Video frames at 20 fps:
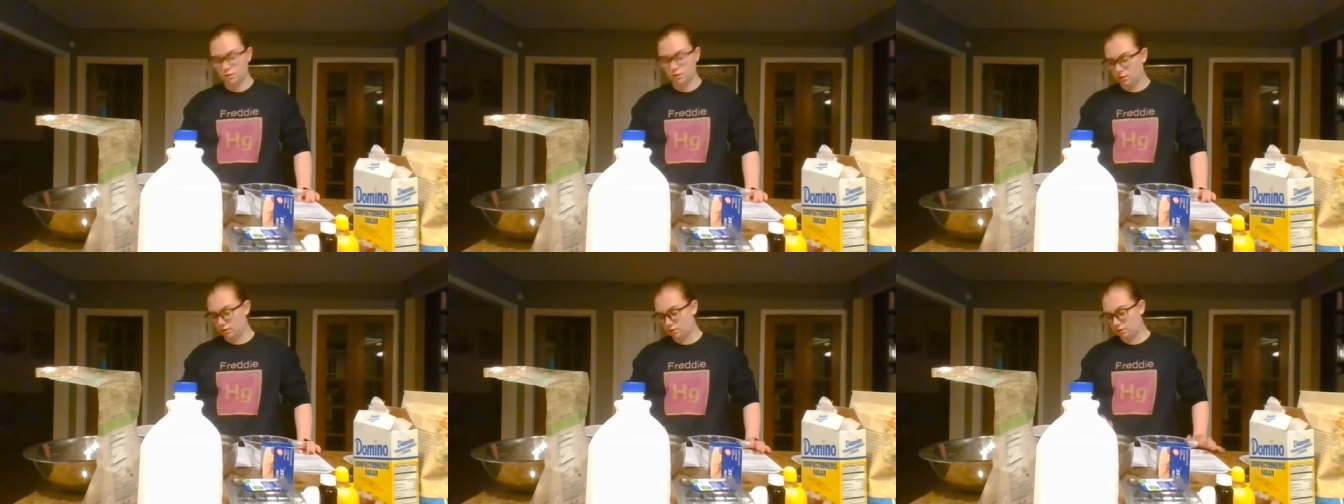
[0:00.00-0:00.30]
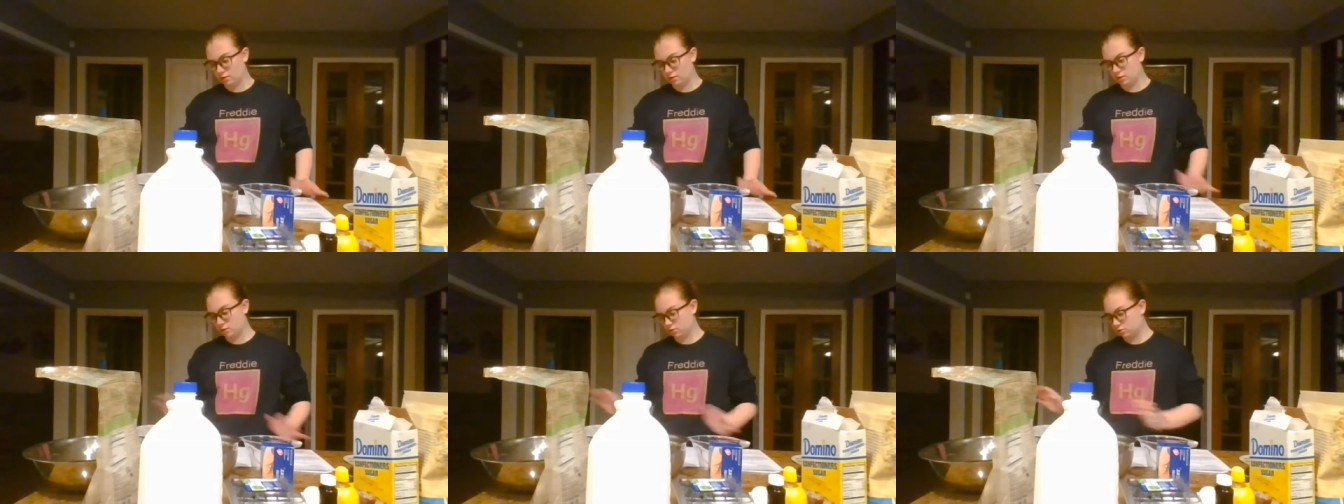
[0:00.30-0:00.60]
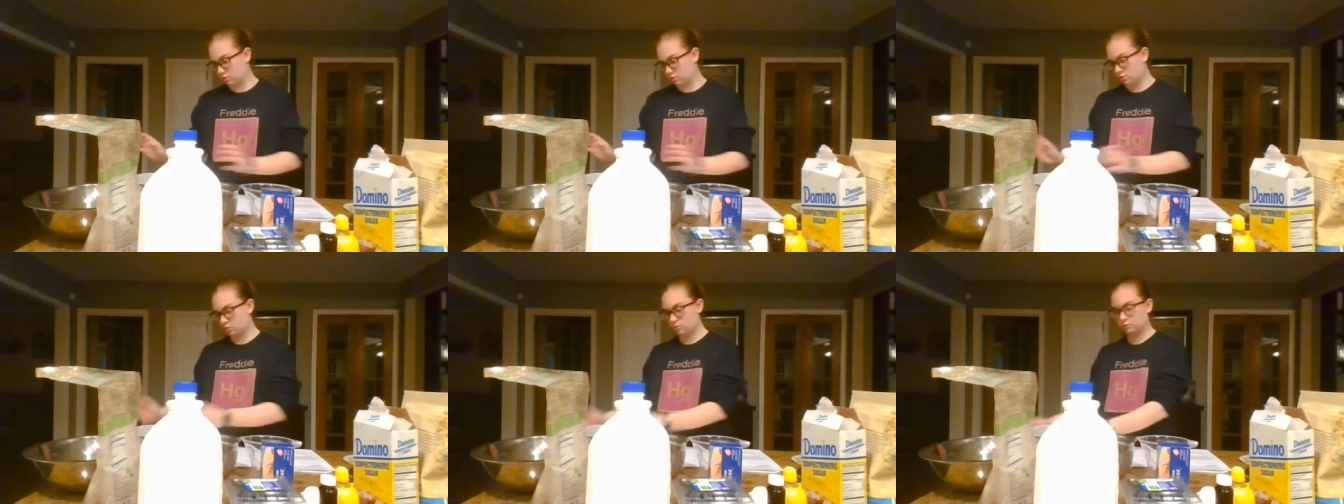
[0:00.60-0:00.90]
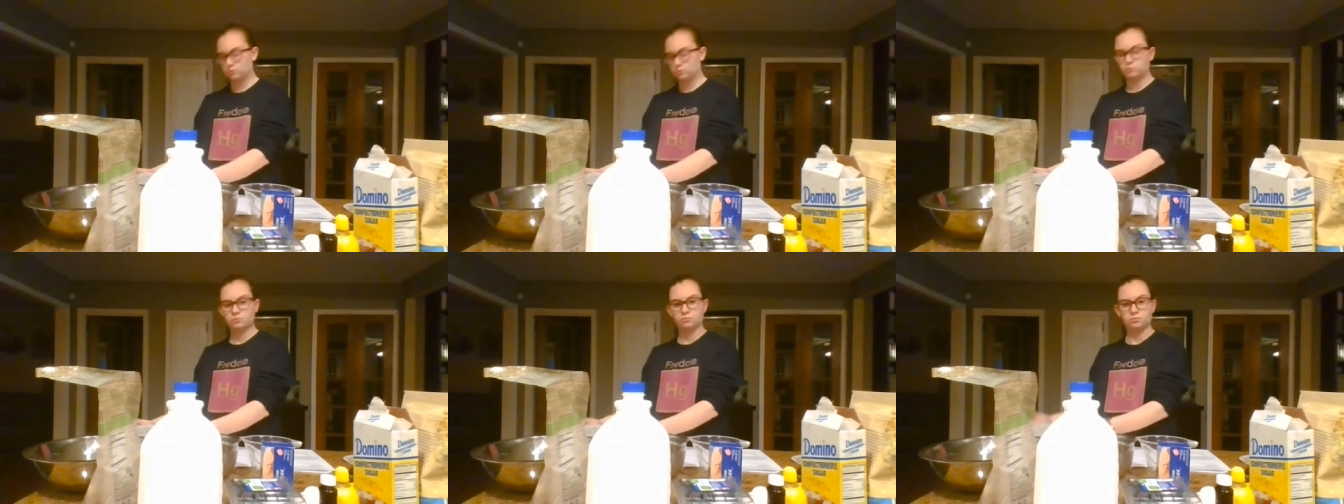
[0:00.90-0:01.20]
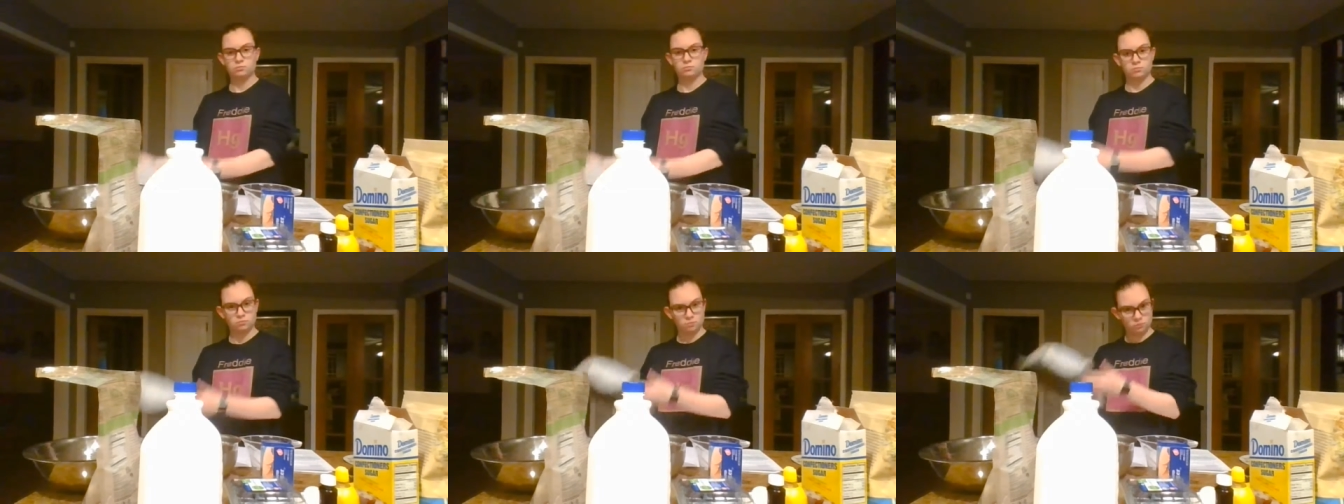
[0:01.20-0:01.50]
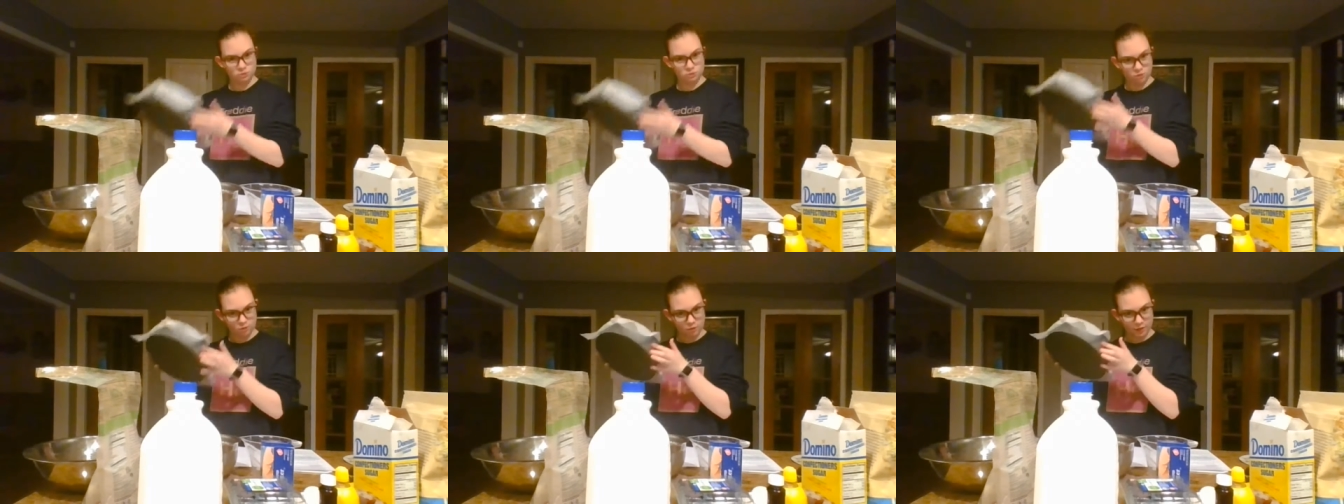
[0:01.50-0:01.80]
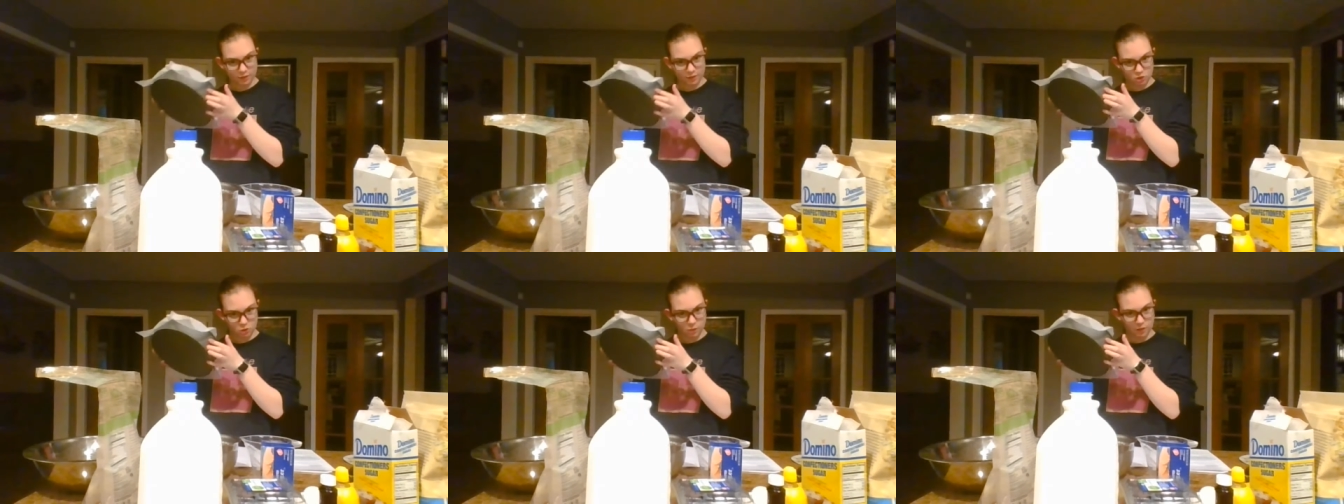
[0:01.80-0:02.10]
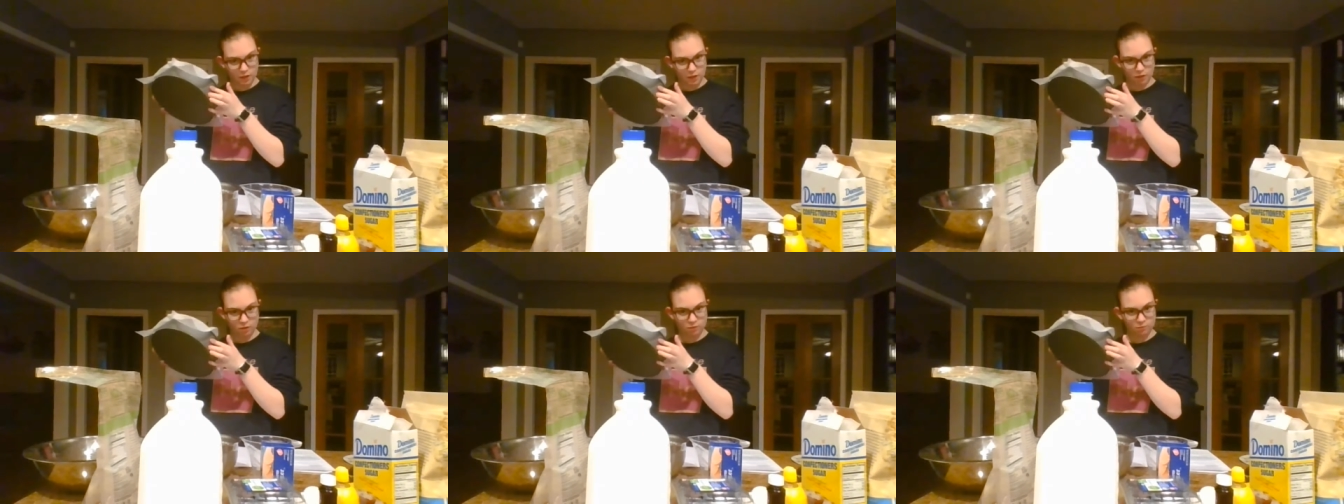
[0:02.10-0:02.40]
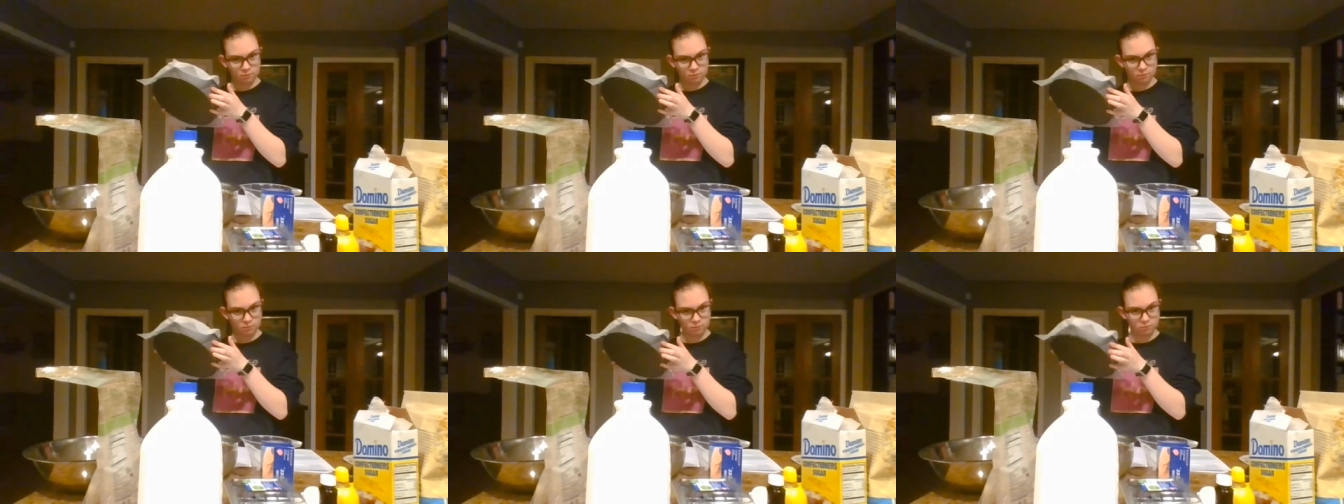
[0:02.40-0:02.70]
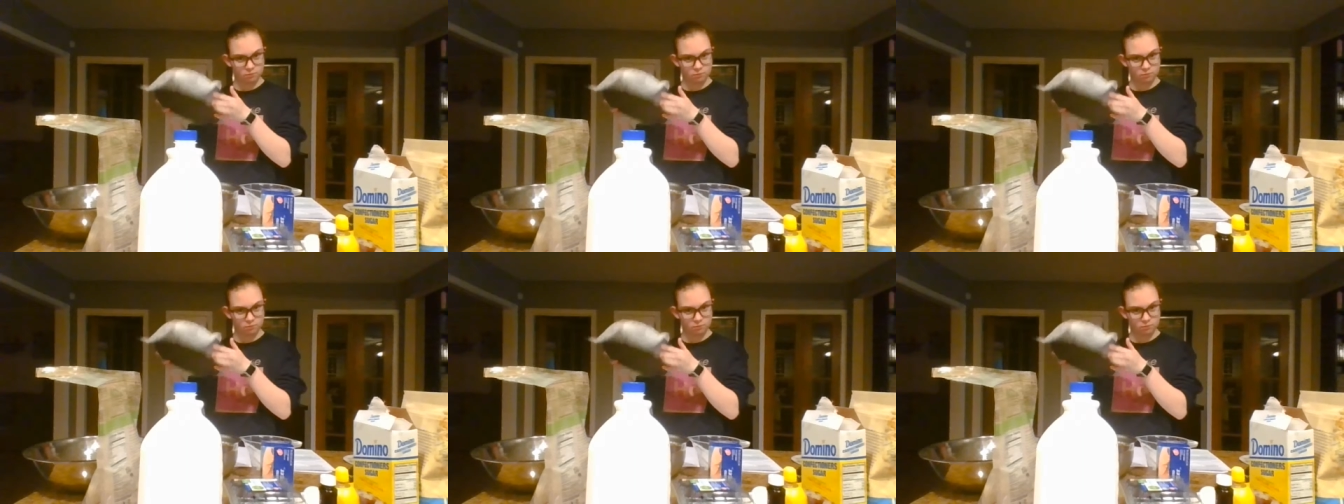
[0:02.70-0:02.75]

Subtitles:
is get your pan,